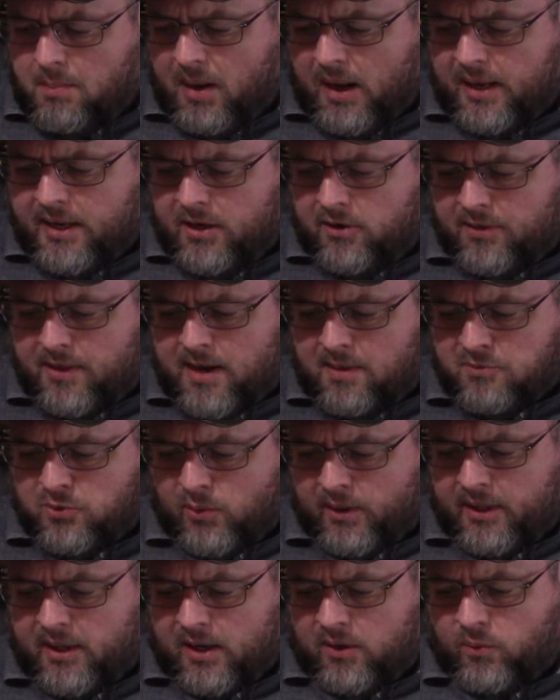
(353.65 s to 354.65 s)
the
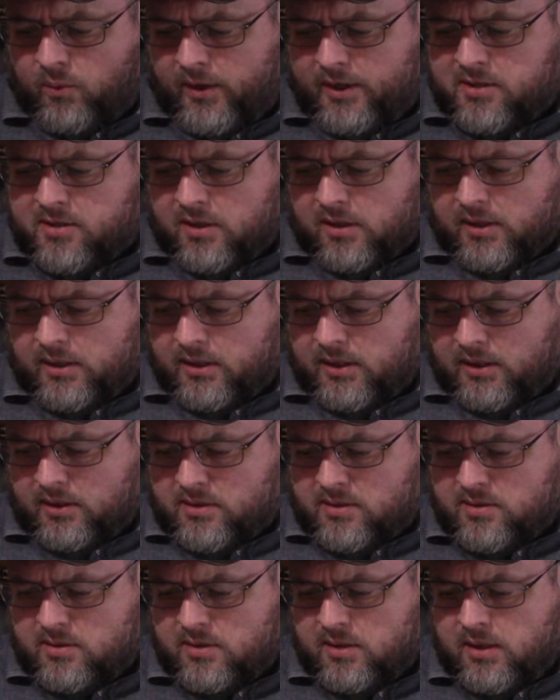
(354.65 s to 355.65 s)
M29 Weasel
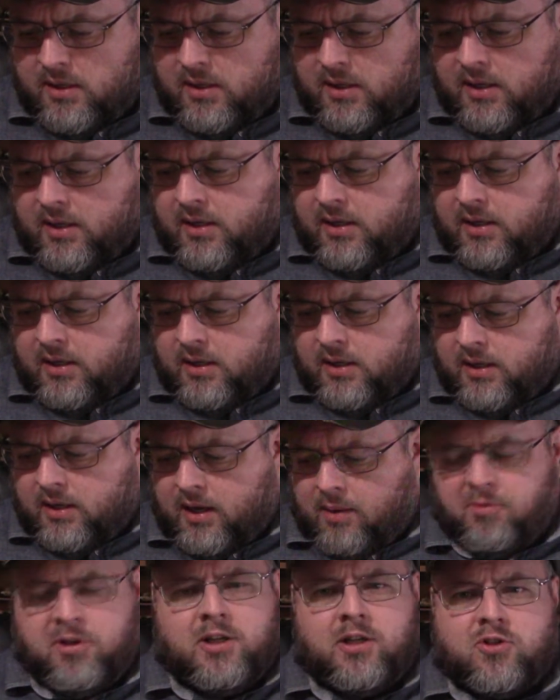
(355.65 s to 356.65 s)
is,
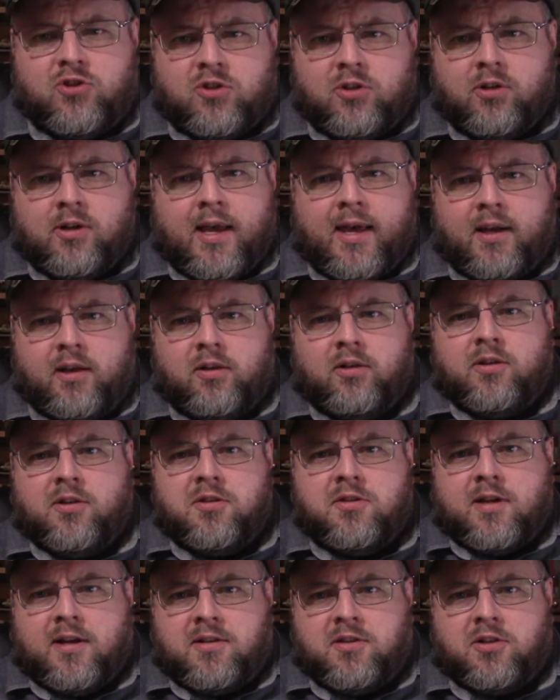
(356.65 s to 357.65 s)
you just look at it. Look at
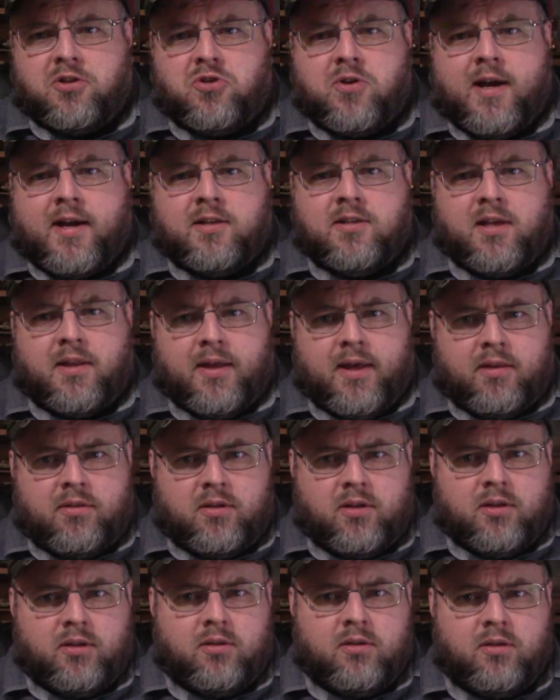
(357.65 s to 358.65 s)
the size of the tracks on that
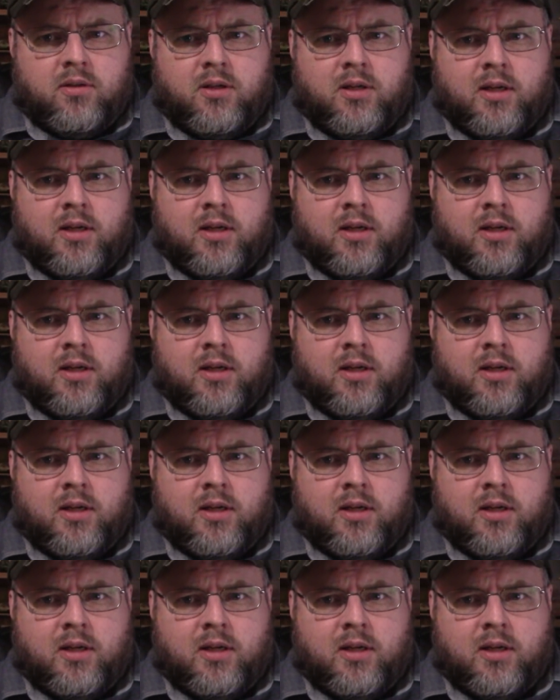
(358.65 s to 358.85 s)
thing.